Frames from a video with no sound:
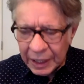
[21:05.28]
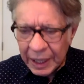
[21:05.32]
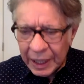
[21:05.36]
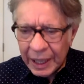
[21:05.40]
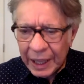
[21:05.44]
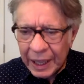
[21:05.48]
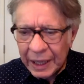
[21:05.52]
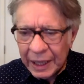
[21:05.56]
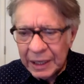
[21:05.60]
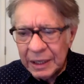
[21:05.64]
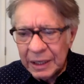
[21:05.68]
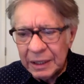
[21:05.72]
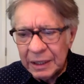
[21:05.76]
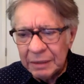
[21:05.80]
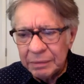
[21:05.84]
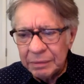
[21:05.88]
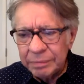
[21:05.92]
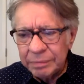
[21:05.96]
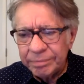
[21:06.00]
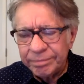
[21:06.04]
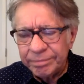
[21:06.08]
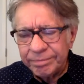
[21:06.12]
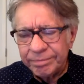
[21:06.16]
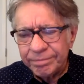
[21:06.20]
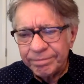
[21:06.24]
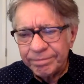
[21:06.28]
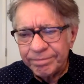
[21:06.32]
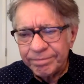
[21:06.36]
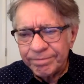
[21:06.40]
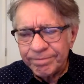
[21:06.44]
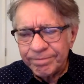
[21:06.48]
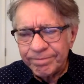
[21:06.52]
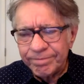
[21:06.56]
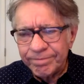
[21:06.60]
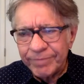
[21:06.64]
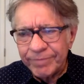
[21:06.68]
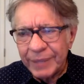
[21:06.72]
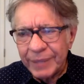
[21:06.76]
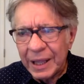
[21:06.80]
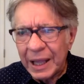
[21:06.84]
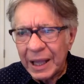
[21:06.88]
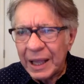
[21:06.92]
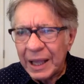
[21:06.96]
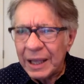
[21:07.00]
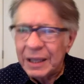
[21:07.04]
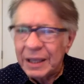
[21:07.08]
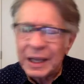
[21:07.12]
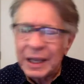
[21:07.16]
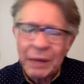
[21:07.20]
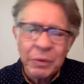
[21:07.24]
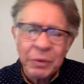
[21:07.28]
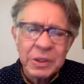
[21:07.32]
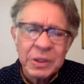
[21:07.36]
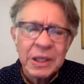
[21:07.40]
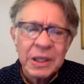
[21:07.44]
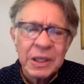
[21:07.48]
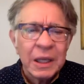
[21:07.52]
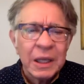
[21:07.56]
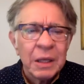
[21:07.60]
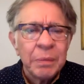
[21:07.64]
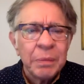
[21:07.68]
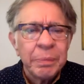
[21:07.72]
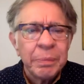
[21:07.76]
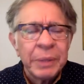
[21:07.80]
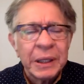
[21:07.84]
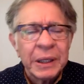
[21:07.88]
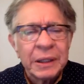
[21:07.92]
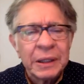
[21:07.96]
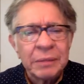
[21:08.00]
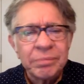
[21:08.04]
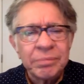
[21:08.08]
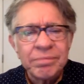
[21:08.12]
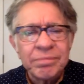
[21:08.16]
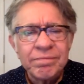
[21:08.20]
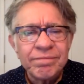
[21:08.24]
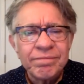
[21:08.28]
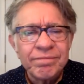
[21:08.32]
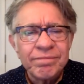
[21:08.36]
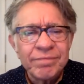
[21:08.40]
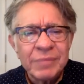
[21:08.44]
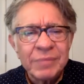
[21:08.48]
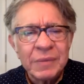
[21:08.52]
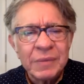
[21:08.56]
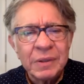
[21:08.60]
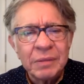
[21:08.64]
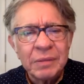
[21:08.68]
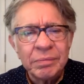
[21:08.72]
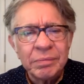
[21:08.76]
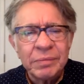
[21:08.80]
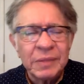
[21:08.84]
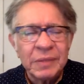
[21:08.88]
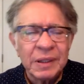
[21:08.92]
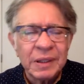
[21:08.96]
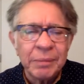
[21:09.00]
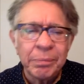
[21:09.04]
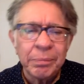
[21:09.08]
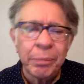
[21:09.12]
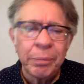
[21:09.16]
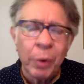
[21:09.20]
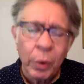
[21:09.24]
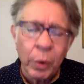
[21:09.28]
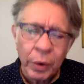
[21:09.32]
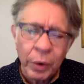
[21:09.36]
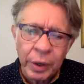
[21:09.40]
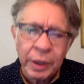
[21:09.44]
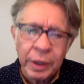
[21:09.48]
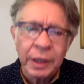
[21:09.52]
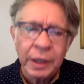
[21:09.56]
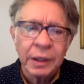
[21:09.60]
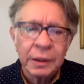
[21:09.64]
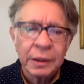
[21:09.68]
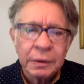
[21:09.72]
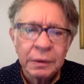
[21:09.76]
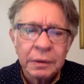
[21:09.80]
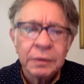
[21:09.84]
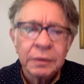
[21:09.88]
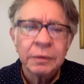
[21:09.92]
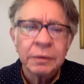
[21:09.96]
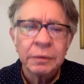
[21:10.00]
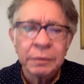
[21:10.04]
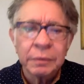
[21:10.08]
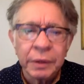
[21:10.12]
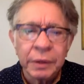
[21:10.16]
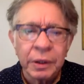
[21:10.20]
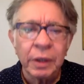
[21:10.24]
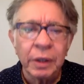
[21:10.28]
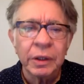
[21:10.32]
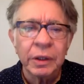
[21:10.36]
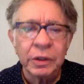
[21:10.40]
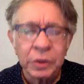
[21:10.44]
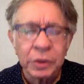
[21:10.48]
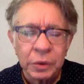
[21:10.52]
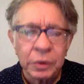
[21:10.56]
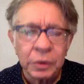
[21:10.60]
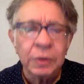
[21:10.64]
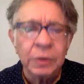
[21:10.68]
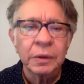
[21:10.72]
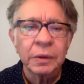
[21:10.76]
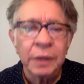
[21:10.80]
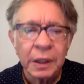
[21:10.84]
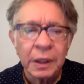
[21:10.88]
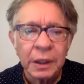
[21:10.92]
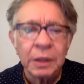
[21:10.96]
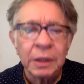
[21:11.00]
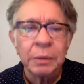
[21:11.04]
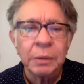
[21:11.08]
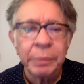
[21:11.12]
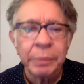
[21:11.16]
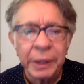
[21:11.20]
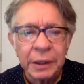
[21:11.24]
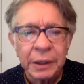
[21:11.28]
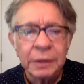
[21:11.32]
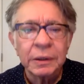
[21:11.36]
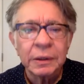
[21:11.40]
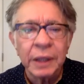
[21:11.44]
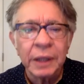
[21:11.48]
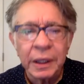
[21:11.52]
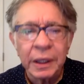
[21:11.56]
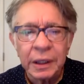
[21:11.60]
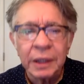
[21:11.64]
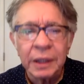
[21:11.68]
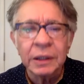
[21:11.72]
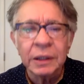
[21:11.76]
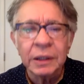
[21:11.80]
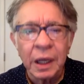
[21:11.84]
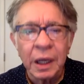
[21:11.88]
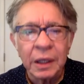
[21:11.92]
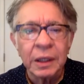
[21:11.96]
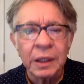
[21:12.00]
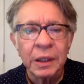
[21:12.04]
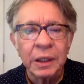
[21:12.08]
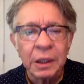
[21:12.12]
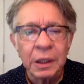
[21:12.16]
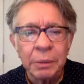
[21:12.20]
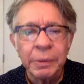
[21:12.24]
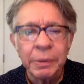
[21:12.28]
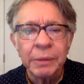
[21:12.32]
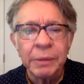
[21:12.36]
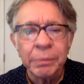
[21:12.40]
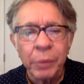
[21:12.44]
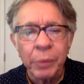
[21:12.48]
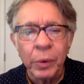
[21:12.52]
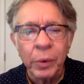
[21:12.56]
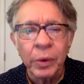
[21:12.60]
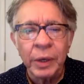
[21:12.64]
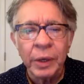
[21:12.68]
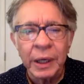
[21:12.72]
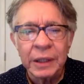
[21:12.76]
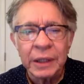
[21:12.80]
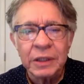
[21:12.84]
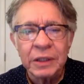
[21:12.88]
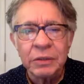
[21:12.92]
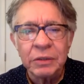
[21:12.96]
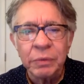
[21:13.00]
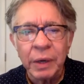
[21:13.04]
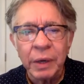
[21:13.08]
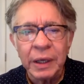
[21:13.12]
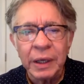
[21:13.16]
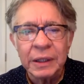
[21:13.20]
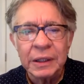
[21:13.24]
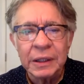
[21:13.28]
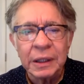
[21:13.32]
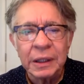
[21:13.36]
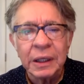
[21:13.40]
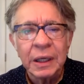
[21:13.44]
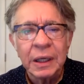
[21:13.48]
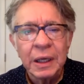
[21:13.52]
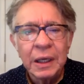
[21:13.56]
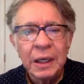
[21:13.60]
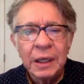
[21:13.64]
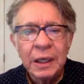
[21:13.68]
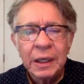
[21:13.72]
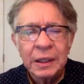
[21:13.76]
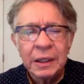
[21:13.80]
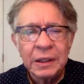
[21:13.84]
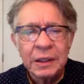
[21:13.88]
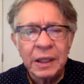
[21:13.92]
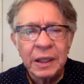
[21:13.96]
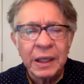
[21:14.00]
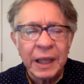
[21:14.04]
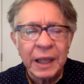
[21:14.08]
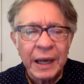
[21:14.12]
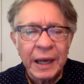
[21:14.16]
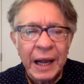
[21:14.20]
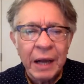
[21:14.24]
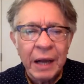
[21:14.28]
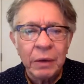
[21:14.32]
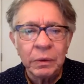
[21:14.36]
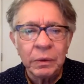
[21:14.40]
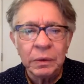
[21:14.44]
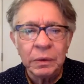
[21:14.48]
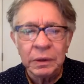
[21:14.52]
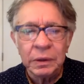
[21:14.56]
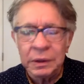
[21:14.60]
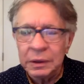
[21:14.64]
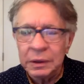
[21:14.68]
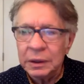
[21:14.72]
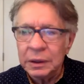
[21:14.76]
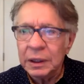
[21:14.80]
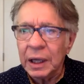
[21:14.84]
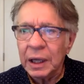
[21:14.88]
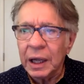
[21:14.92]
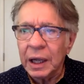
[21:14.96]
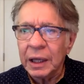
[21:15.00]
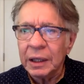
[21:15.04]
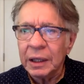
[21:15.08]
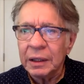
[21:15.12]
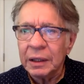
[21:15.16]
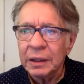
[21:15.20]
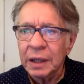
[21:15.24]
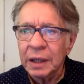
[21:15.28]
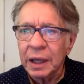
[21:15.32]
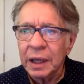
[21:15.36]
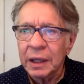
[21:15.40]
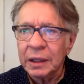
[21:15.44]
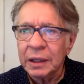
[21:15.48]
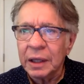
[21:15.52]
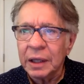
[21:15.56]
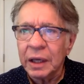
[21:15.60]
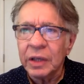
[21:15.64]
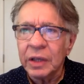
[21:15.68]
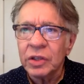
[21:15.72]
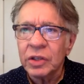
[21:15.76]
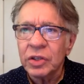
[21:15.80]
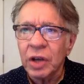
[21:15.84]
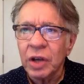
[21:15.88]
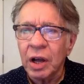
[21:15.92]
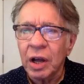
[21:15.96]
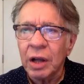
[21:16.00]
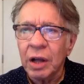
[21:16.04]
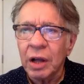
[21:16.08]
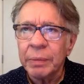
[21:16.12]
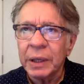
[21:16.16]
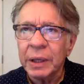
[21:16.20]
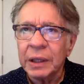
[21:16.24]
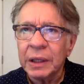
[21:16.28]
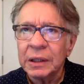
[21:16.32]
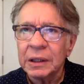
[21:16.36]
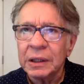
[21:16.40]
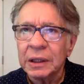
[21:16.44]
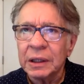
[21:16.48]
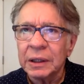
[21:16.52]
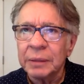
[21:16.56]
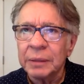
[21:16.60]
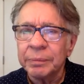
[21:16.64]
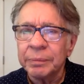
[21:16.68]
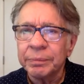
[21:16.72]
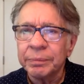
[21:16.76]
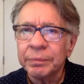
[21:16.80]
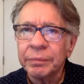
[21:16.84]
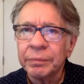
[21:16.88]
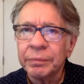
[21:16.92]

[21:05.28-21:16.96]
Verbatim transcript: I, I was a little bit mm, bored with art school, a little bit. I had gotten a little bit bored. I just wanted to, to get out and I, I got a job at um,